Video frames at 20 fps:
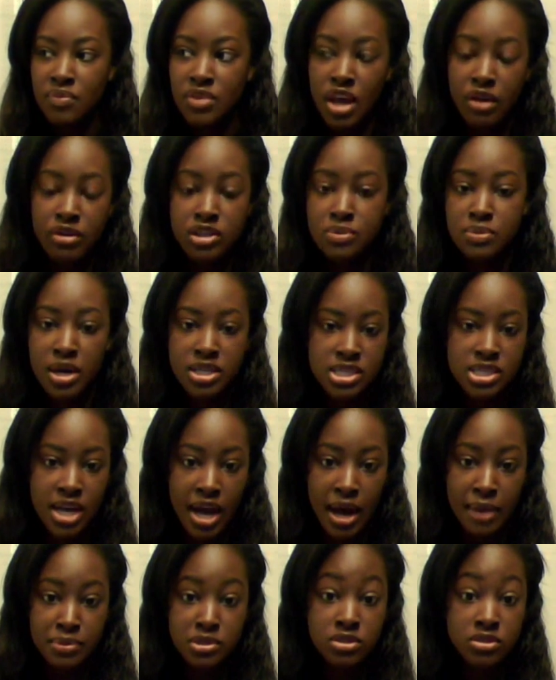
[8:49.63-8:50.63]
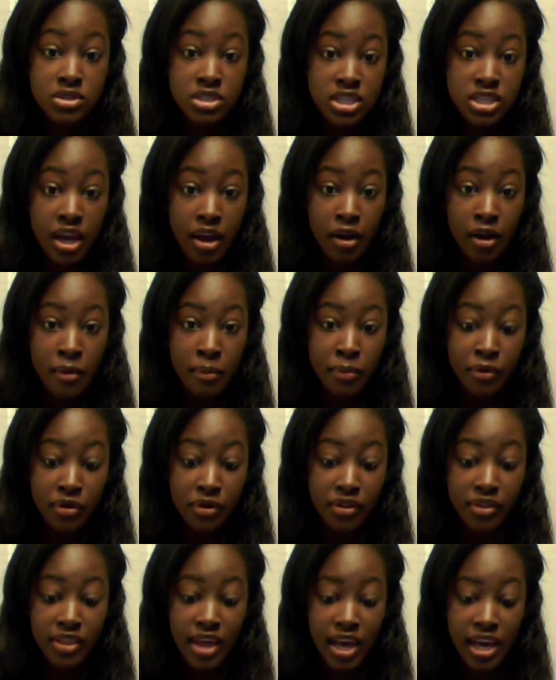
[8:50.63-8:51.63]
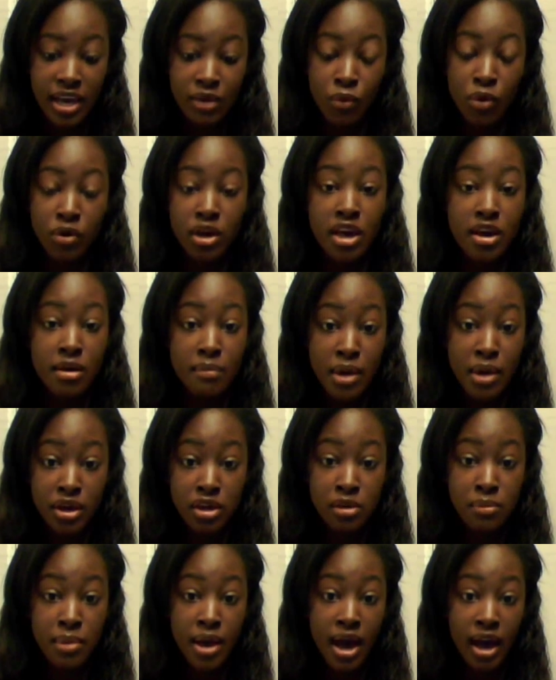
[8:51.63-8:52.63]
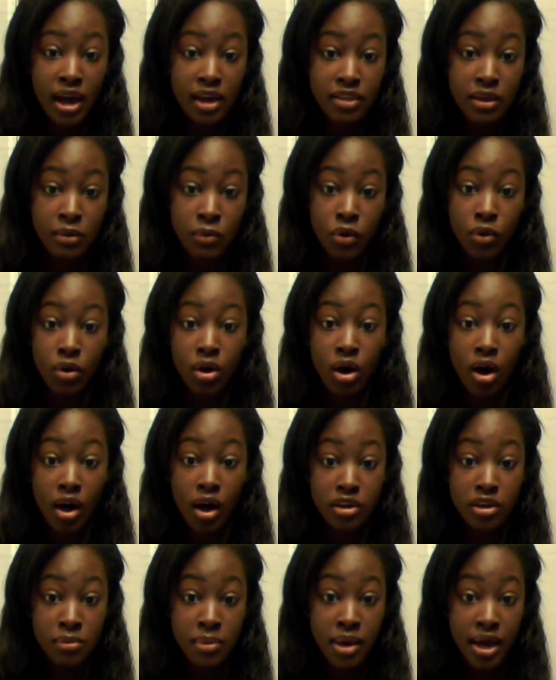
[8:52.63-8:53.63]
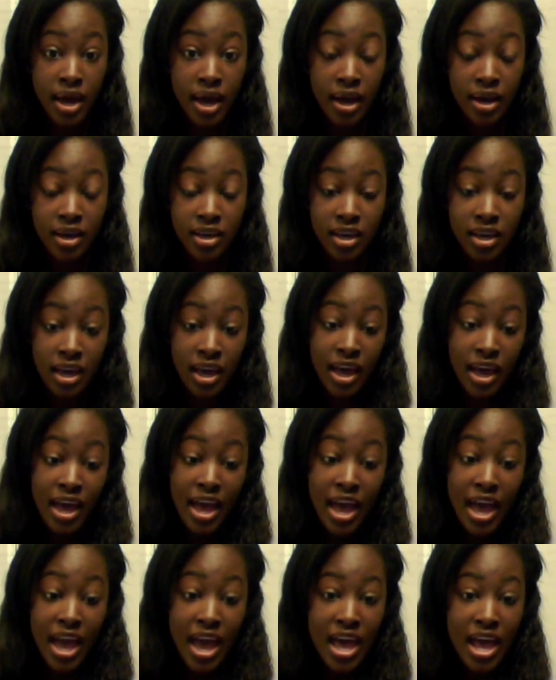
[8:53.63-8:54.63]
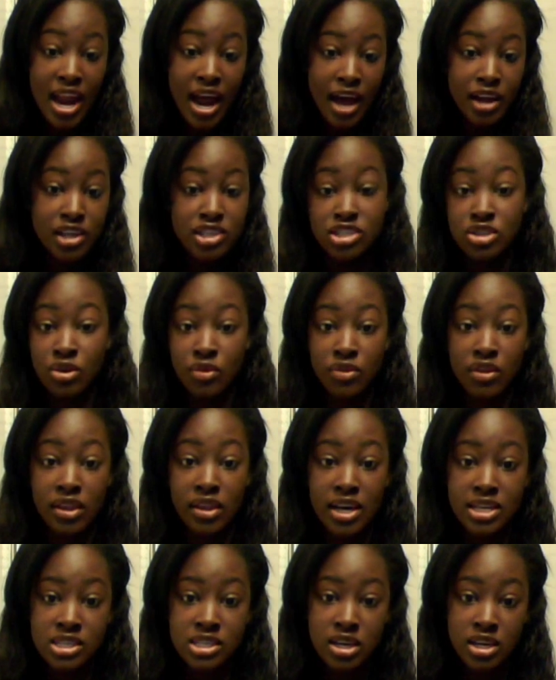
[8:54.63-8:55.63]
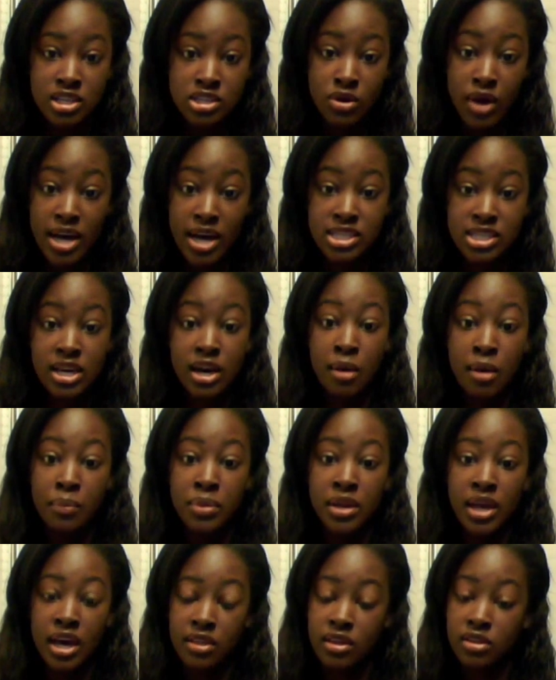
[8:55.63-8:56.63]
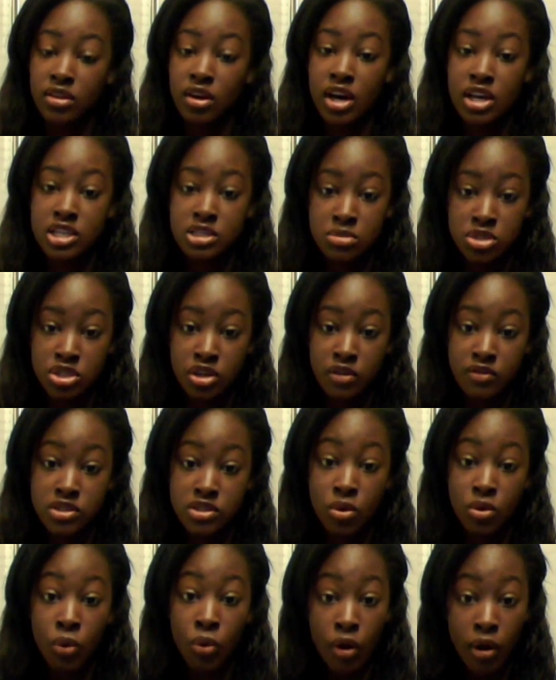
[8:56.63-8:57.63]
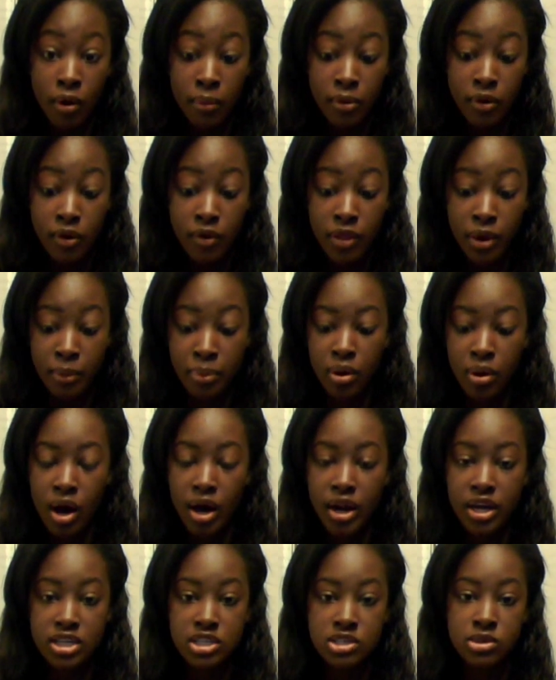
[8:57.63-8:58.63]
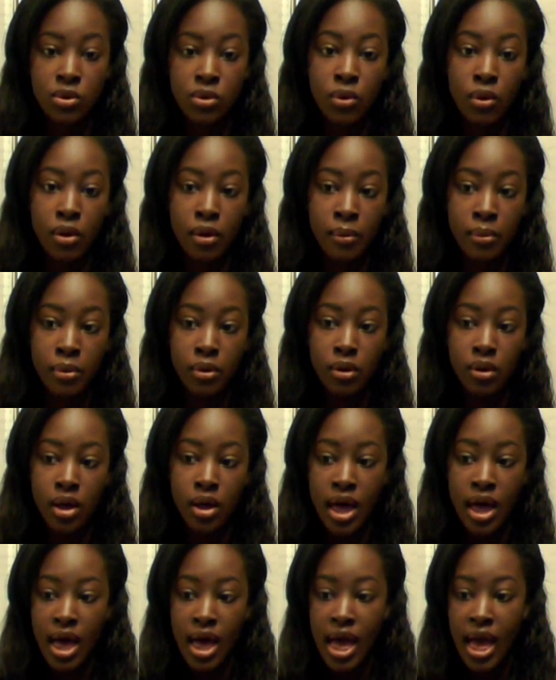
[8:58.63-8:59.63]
their response is absolutely terrible. They won't email you back, they won't call you back, and I just don't think that's good. So as a company, I think their customer service is horrible, their product is horrible,